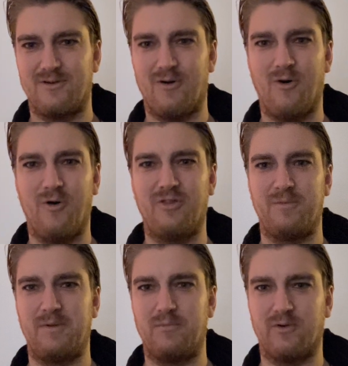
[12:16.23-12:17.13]
all the
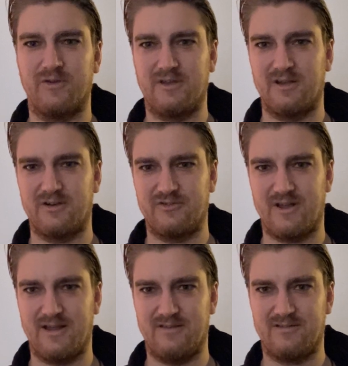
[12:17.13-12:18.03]
people on the other
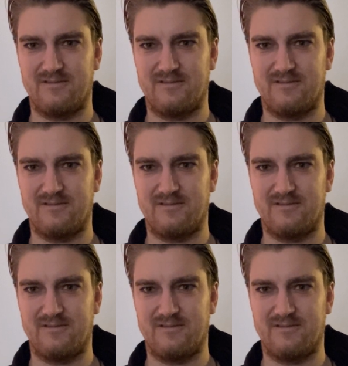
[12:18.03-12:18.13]
side,